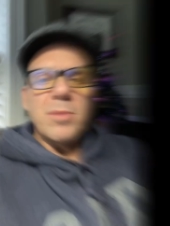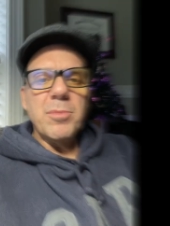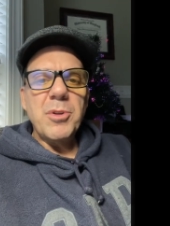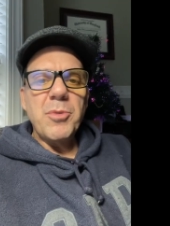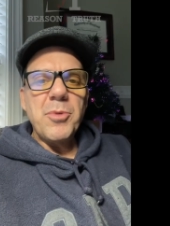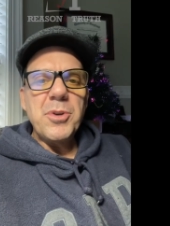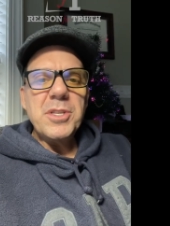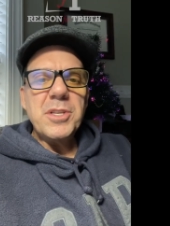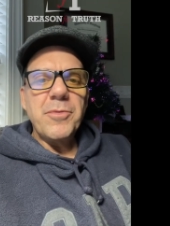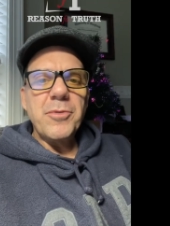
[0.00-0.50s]

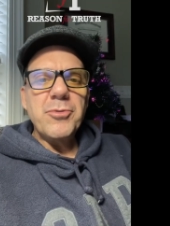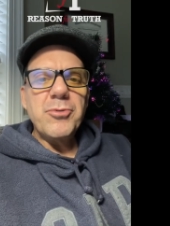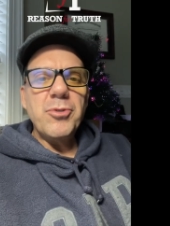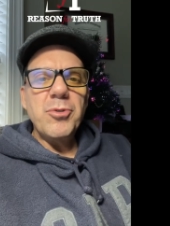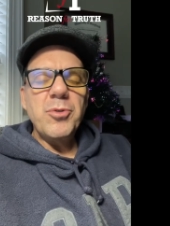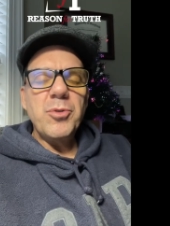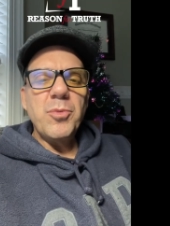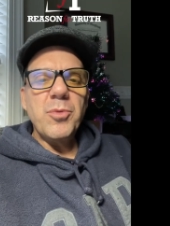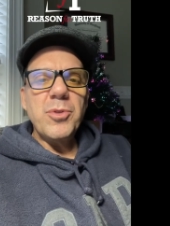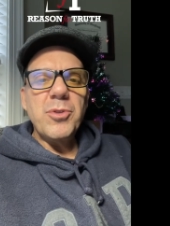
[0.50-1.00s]
the reason for
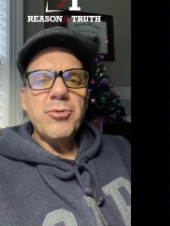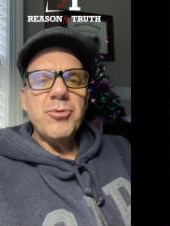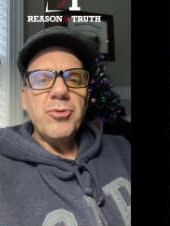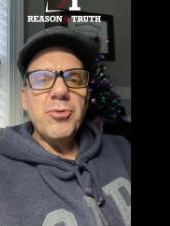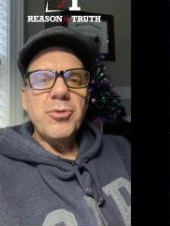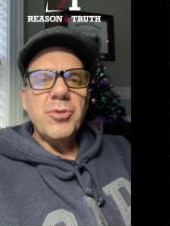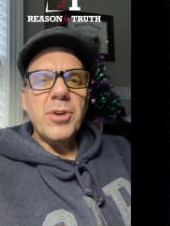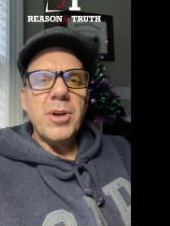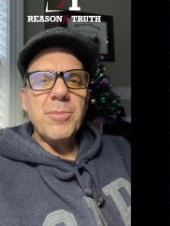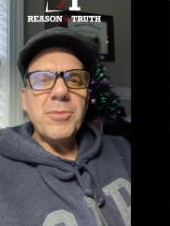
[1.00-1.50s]
truth where the
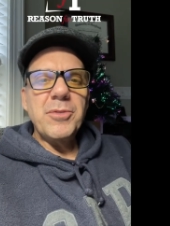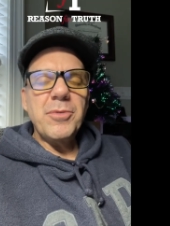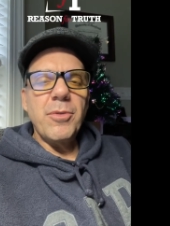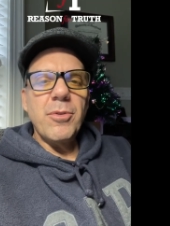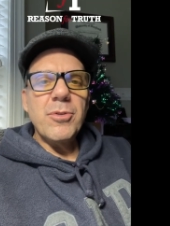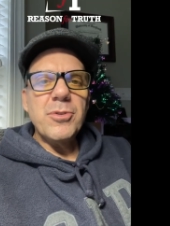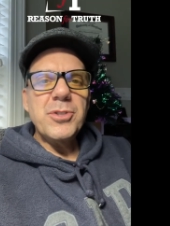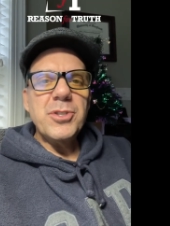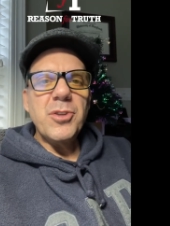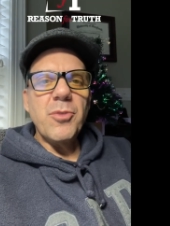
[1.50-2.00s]
truth comes
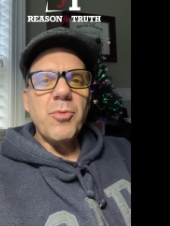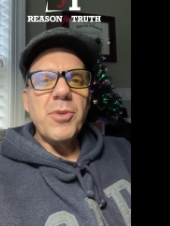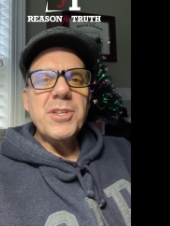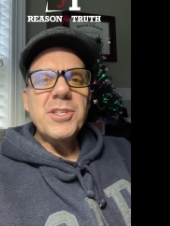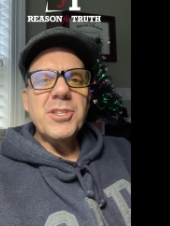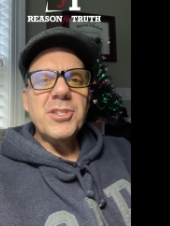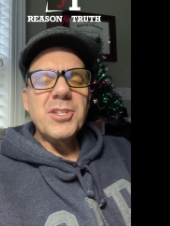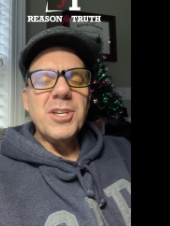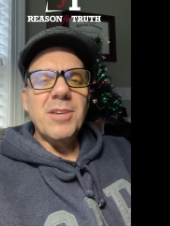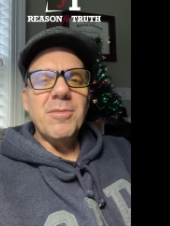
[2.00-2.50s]
first and the
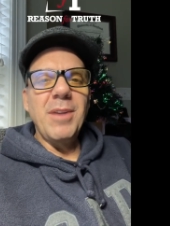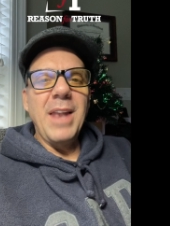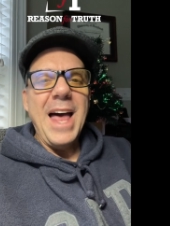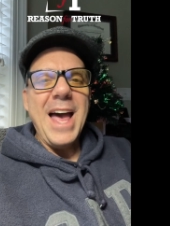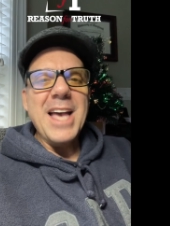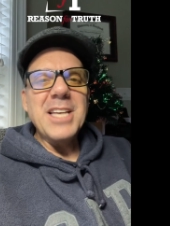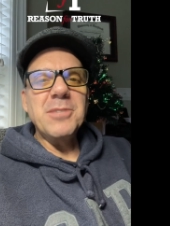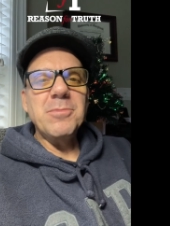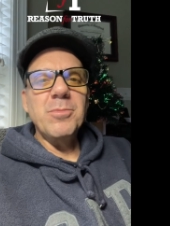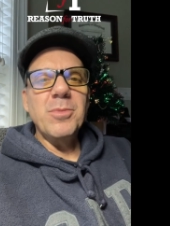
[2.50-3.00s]
reasons come
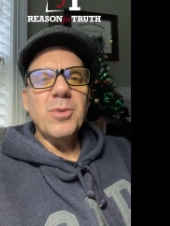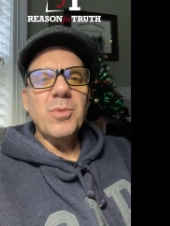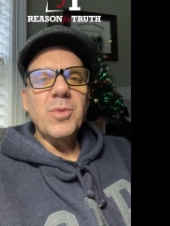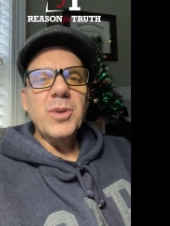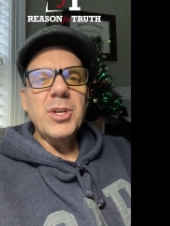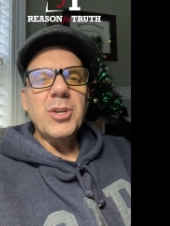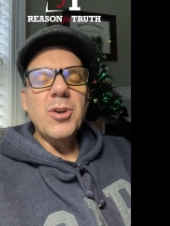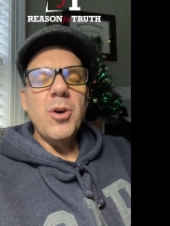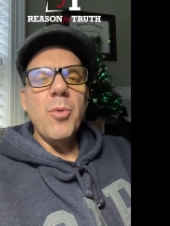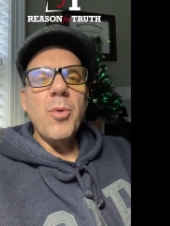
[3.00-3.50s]
last, but
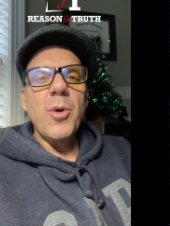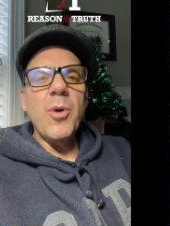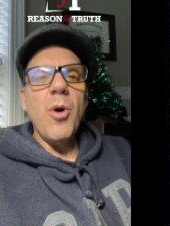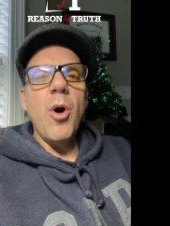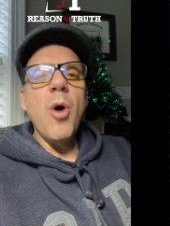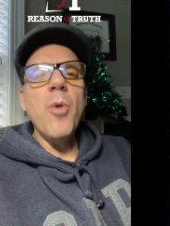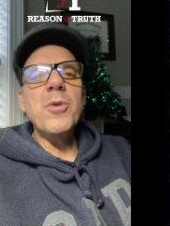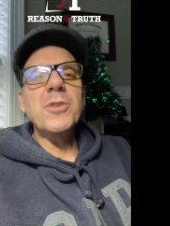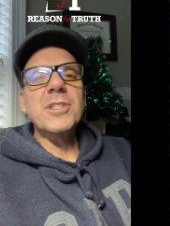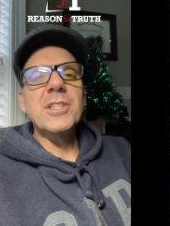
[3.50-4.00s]
you know we're
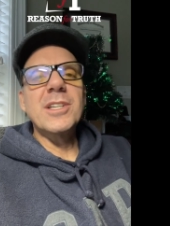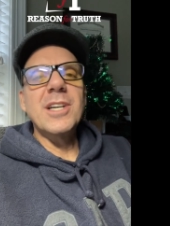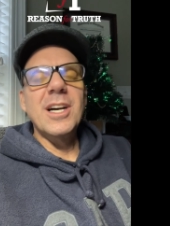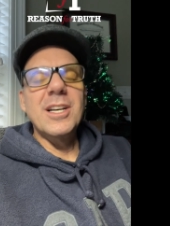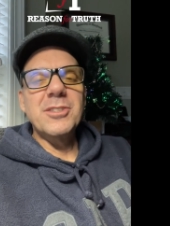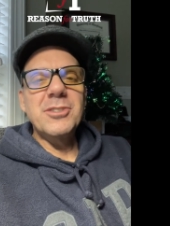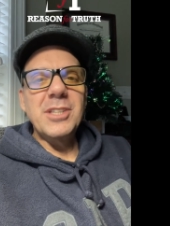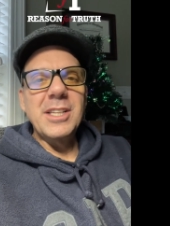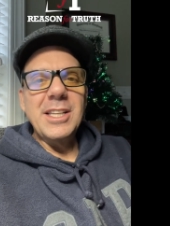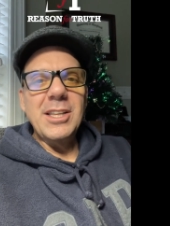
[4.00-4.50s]
always and
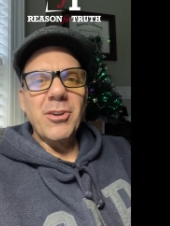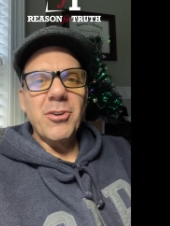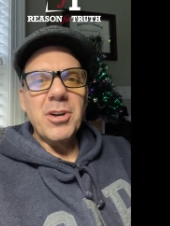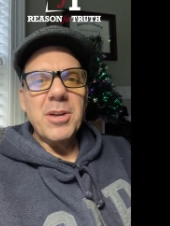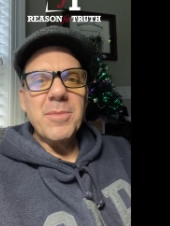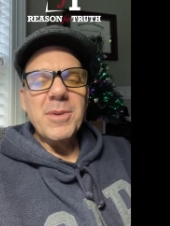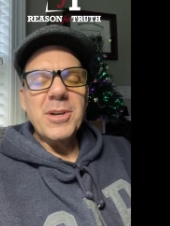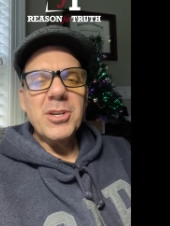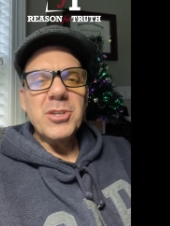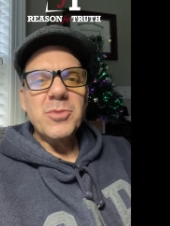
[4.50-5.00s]
constantly
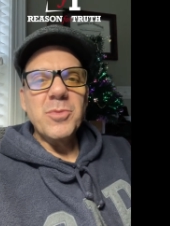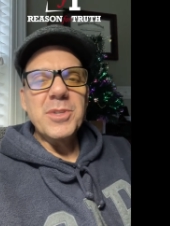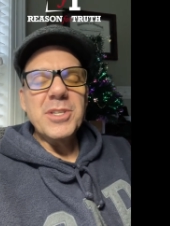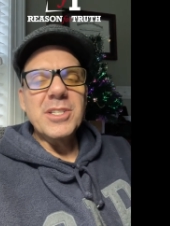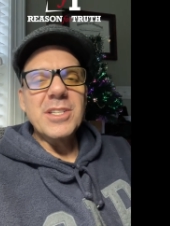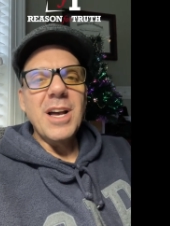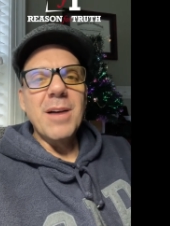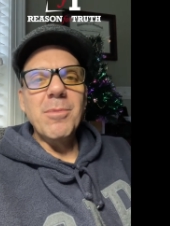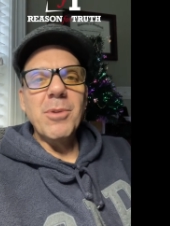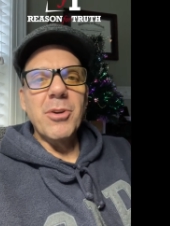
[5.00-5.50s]
learning because when you
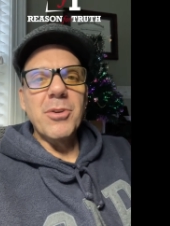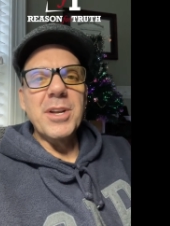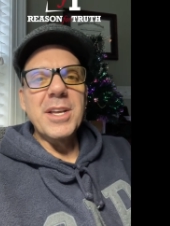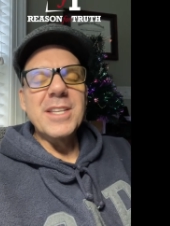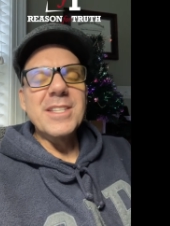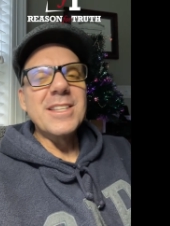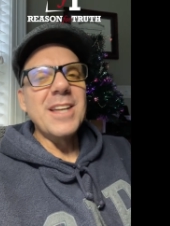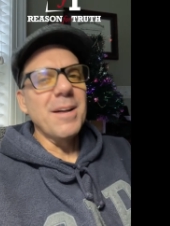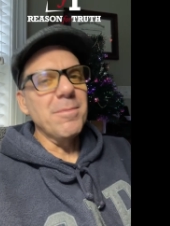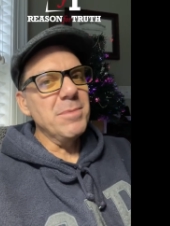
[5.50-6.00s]
stop learning, you
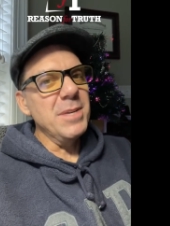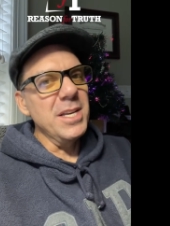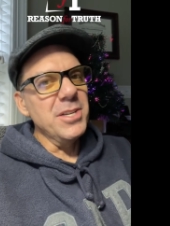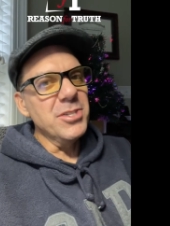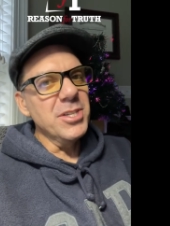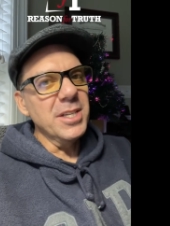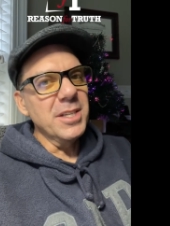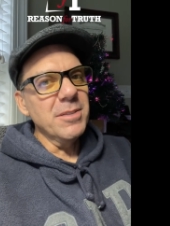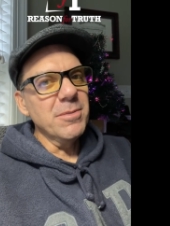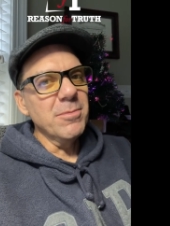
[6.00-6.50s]
stop
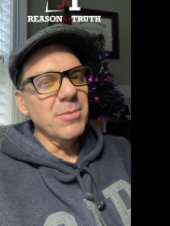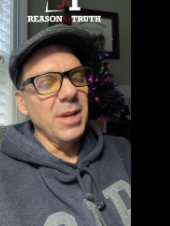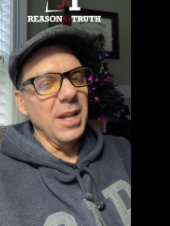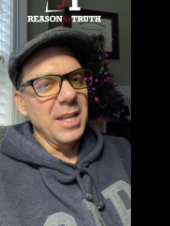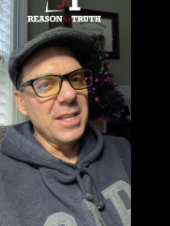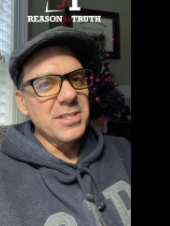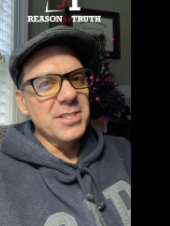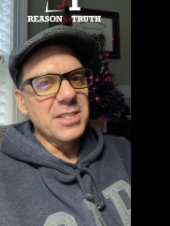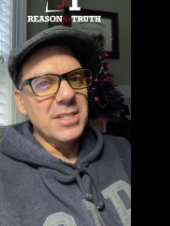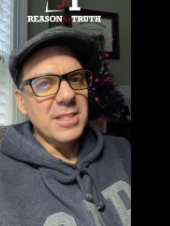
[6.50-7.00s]
teaching. At
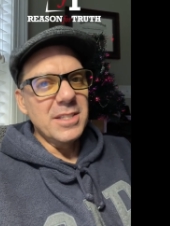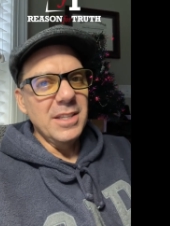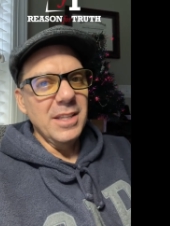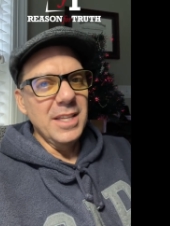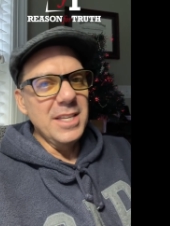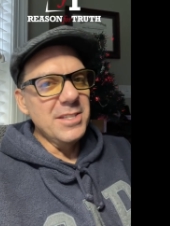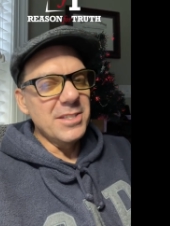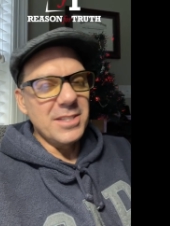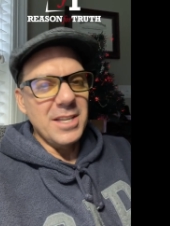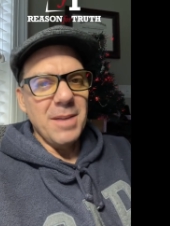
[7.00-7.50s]
least, at
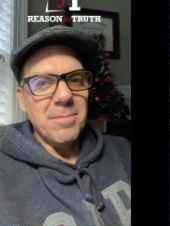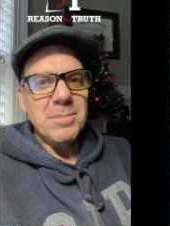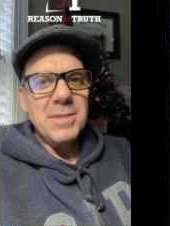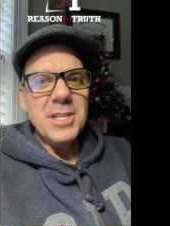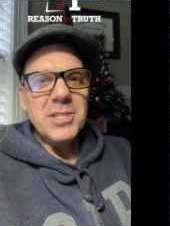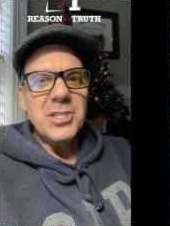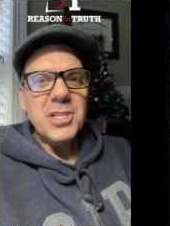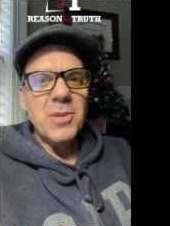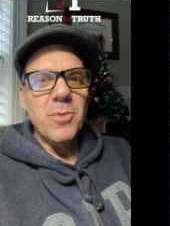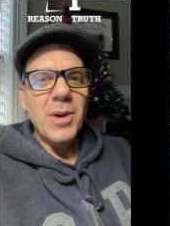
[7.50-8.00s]
least stop
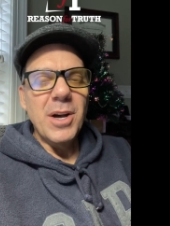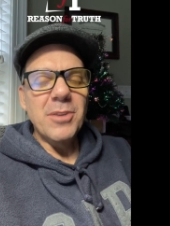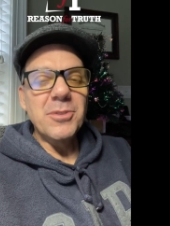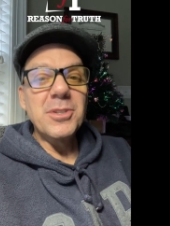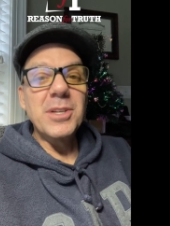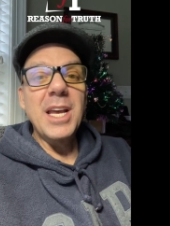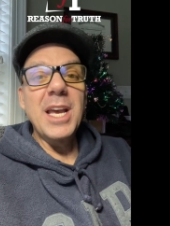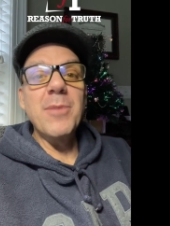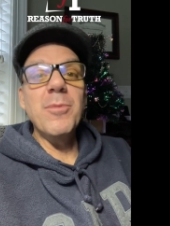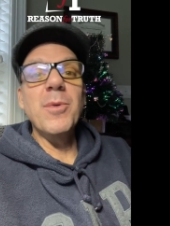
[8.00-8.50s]
teaching well.
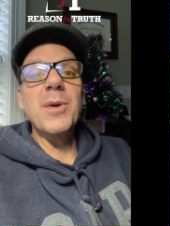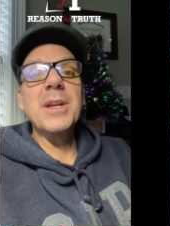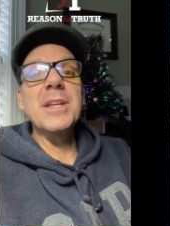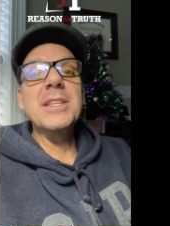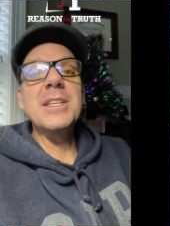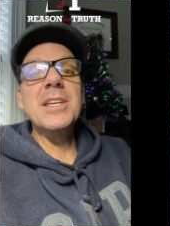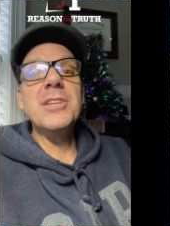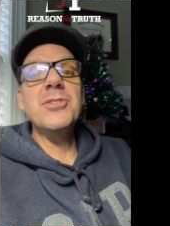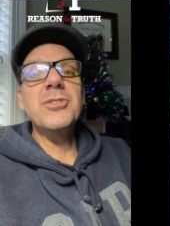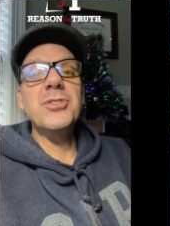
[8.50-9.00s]
Today we want to
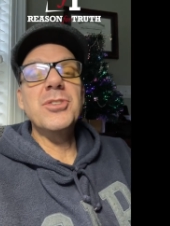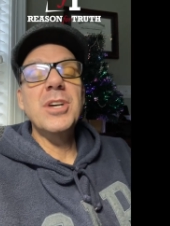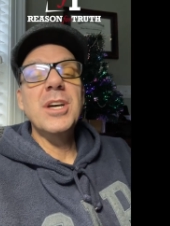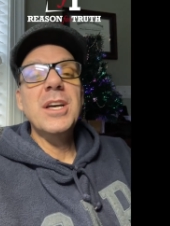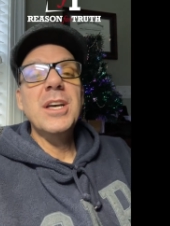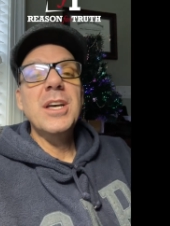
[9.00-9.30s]
teach